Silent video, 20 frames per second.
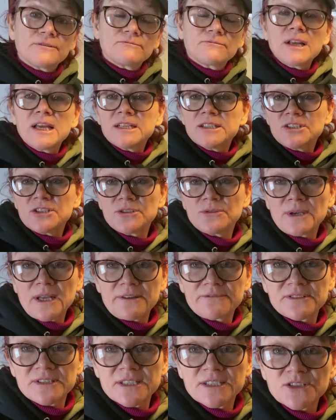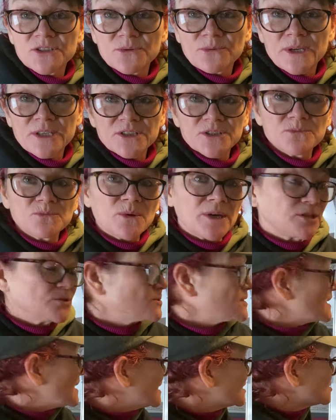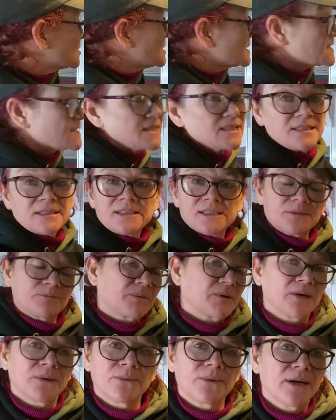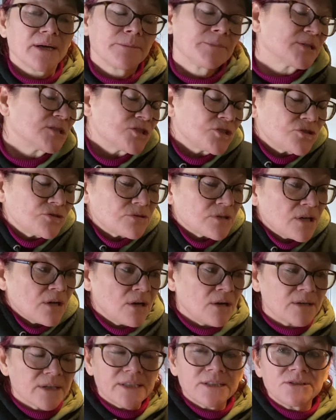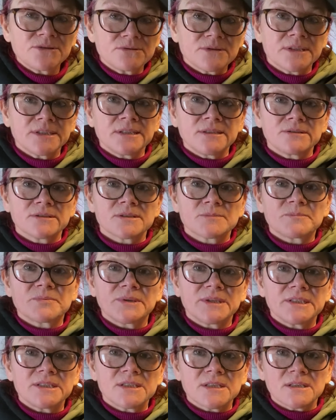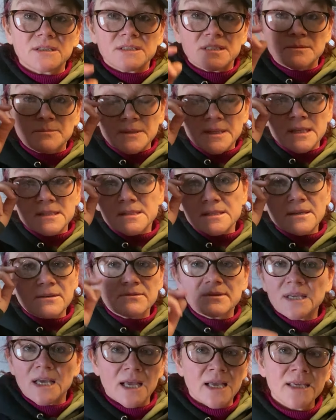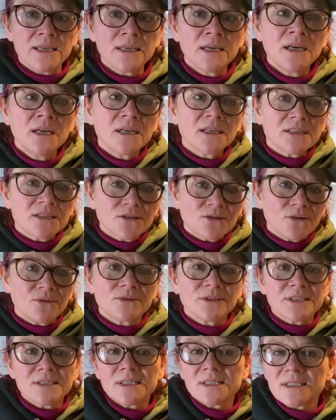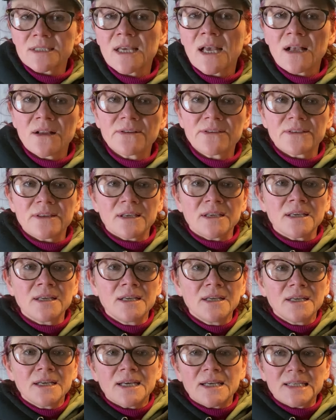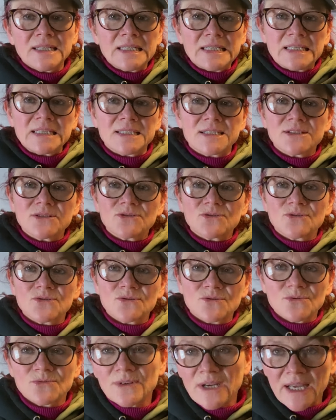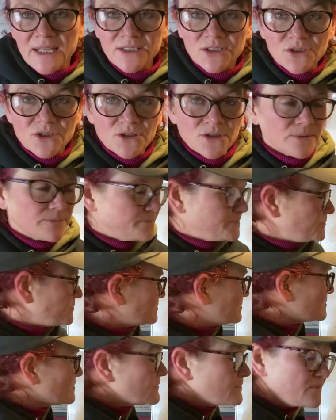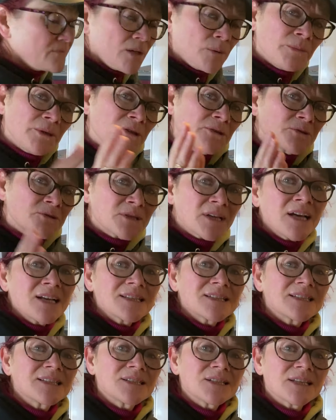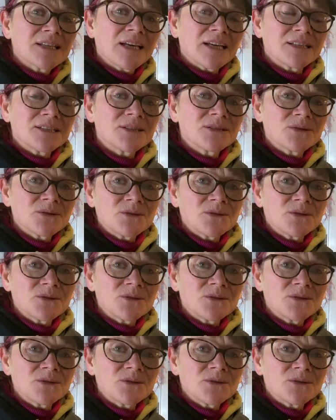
Rarely do you have a situation where you can actually see that it's bright white because you can't. It usually looks pretty dirty, but that's okay as long as it's healthy and it isn't stretched because that's indicating